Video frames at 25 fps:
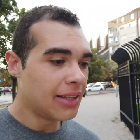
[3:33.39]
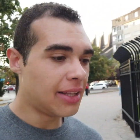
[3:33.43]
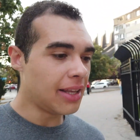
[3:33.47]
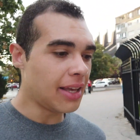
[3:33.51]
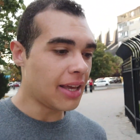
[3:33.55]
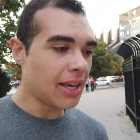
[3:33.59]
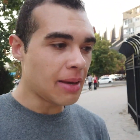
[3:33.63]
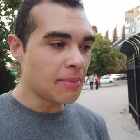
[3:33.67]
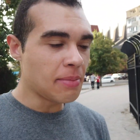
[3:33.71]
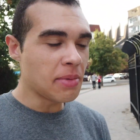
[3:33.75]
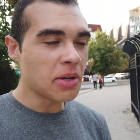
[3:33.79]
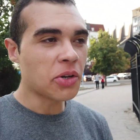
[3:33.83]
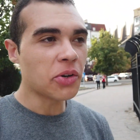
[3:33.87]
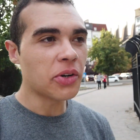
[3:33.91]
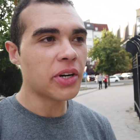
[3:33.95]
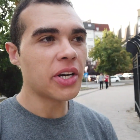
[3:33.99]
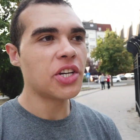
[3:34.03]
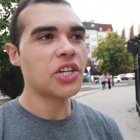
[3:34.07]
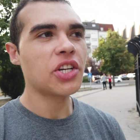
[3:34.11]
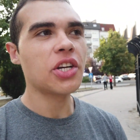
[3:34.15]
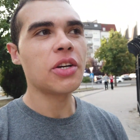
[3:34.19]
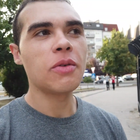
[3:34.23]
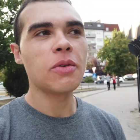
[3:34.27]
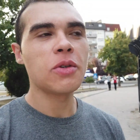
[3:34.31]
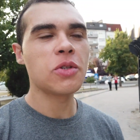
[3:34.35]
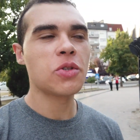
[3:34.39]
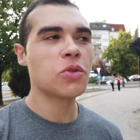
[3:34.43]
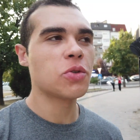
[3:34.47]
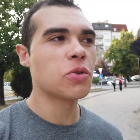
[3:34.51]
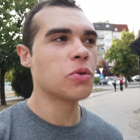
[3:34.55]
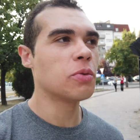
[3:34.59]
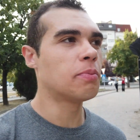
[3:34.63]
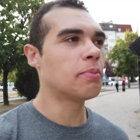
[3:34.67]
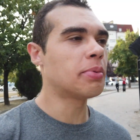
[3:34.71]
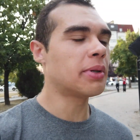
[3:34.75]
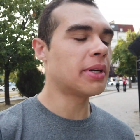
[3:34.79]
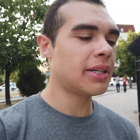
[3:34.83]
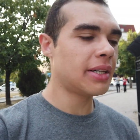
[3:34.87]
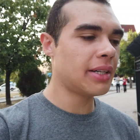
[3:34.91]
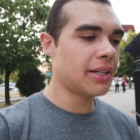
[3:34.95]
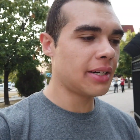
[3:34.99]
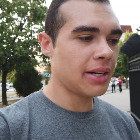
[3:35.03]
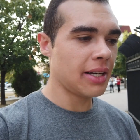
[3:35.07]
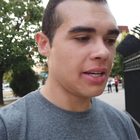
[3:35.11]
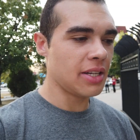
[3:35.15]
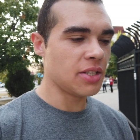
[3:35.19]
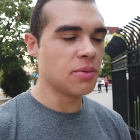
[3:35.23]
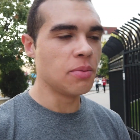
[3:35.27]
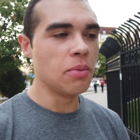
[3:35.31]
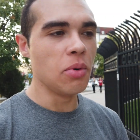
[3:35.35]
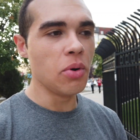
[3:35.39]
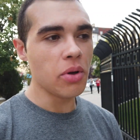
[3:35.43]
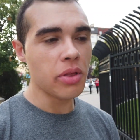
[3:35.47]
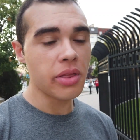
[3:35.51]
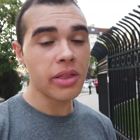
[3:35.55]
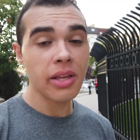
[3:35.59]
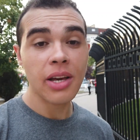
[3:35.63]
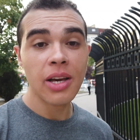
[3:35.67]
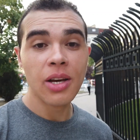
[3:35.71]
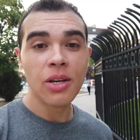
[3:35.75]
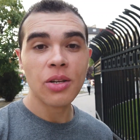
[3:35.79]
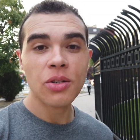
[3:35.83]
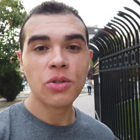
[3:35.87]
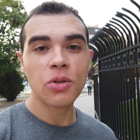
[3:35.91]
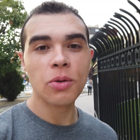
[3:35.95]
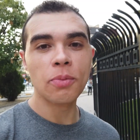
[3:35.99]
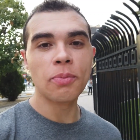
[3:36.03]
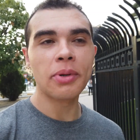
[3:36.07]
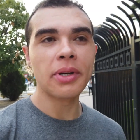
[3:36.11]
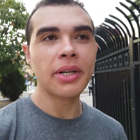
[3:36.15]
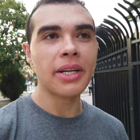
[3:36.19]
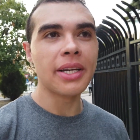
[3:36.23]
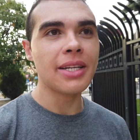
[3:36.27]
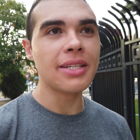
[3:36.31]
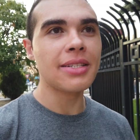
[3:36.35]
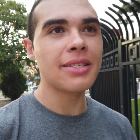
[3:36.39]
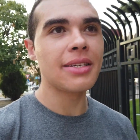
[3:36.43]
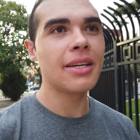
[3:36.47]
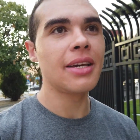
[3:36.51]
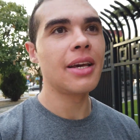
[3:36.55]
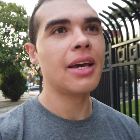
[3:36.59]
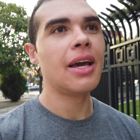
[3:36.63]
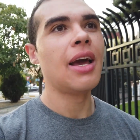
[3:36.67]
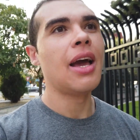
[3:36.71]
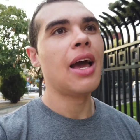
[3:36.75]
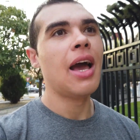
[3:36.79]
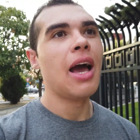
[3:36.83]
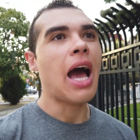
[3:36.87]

The immigration was super smooth, super easy.